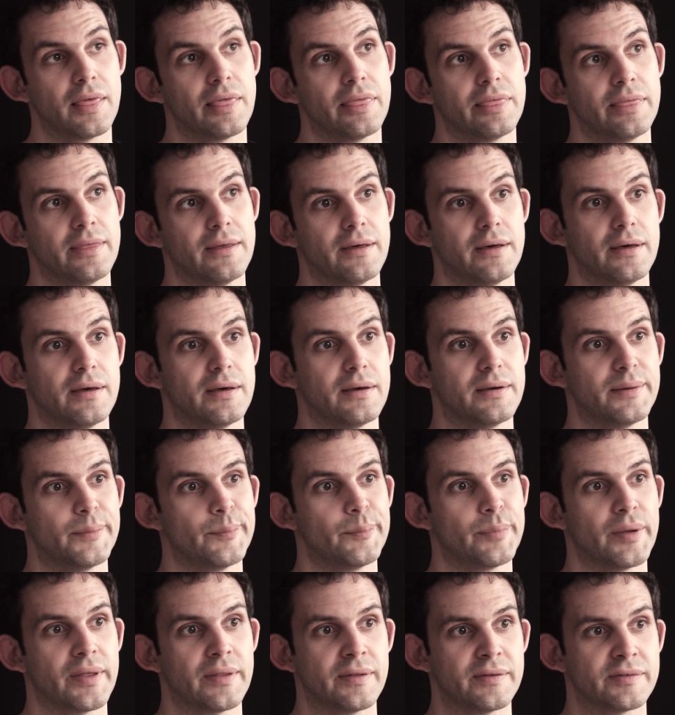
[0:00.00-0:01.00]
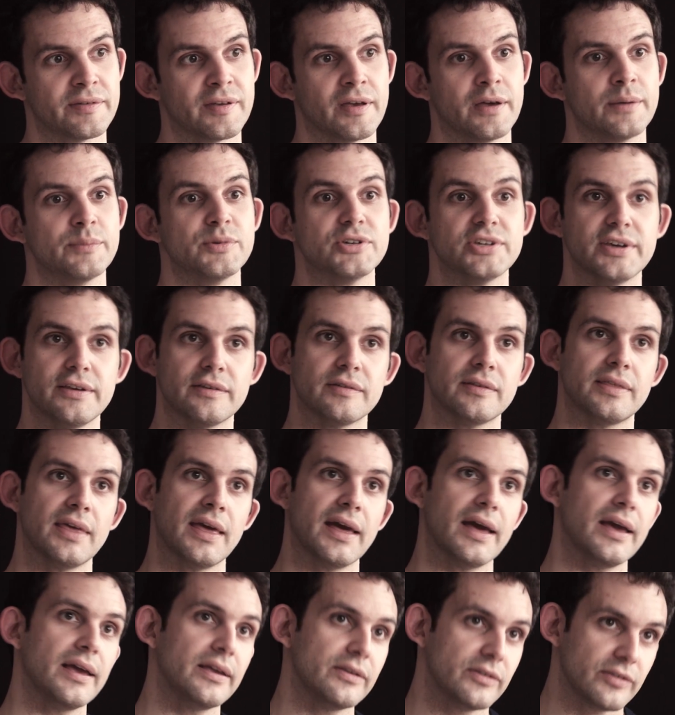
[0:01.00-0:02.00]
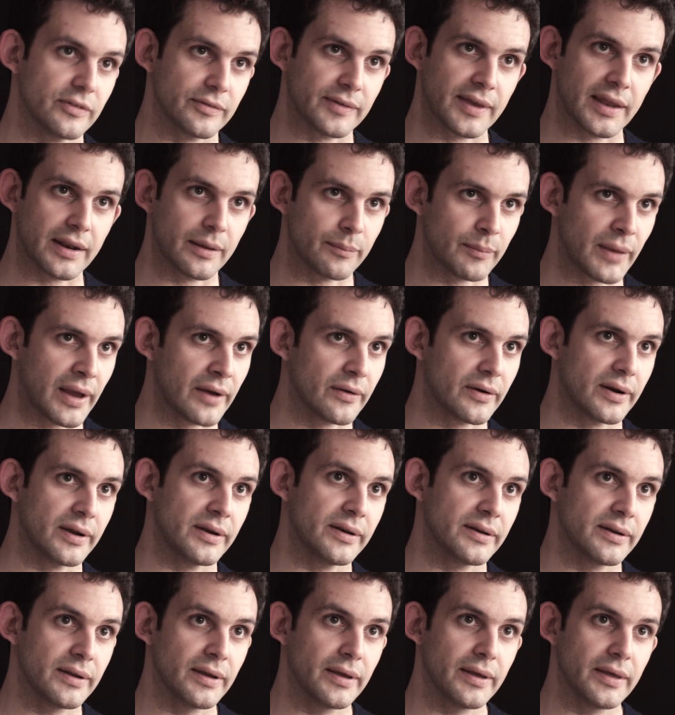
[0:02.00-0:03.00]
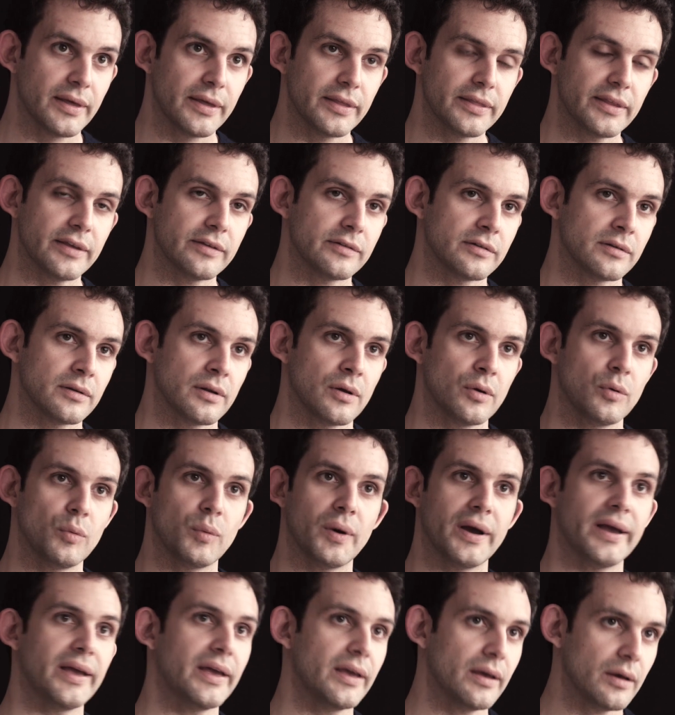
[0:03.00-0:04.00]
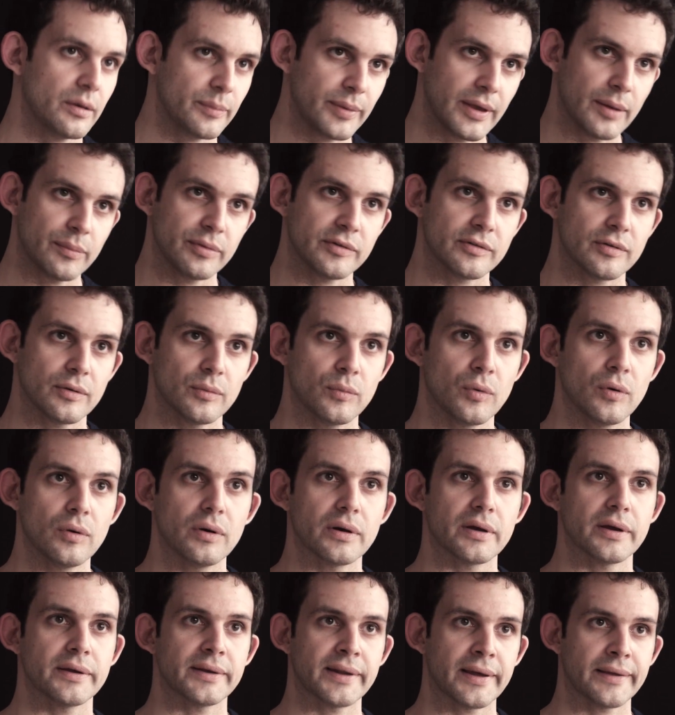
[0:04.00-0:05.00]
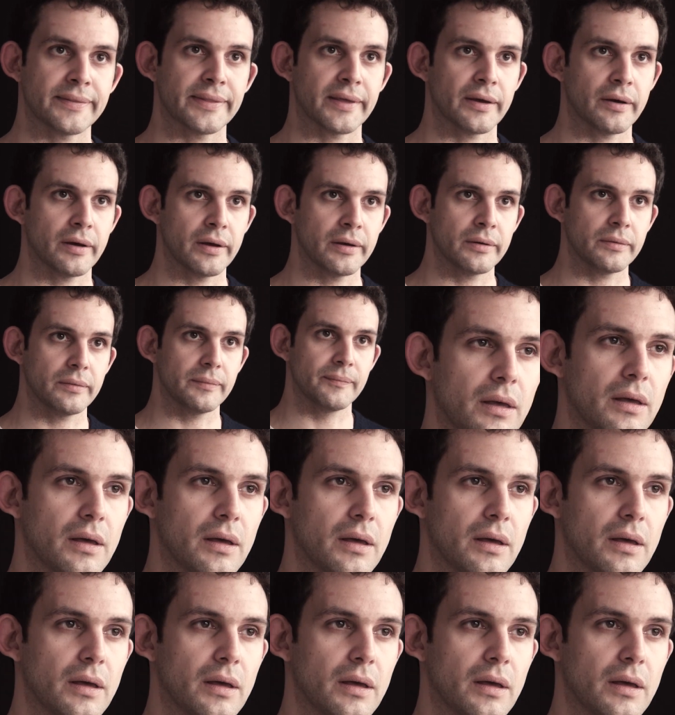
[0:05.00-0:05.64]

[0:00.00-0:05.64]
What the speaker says: that by the time she's at the age of getting married, there's no way I'll be able to walk her down the aisle.